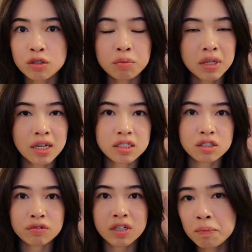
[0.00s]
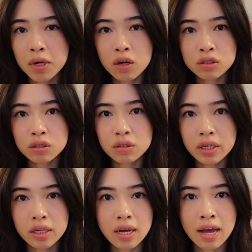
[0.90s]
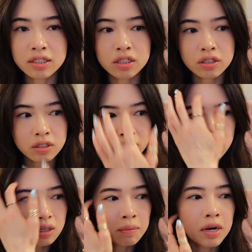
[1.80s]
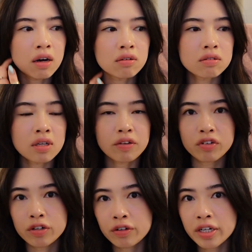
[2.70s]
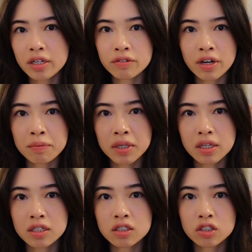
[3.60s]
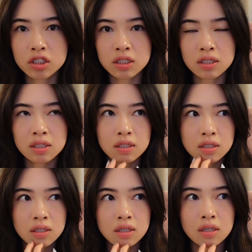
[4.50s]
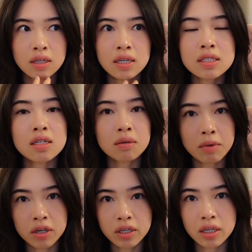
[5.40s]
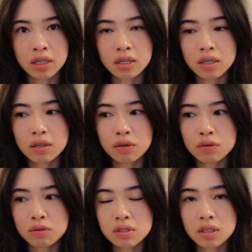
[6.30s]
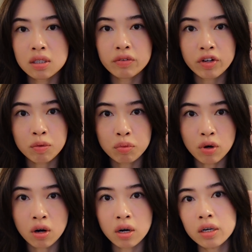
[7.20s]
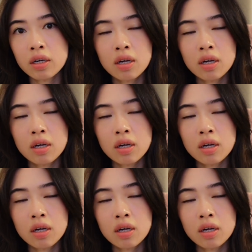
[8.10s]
or plans to read, but also like asking her about life in Korea, right? Because she is an American who's living abroad,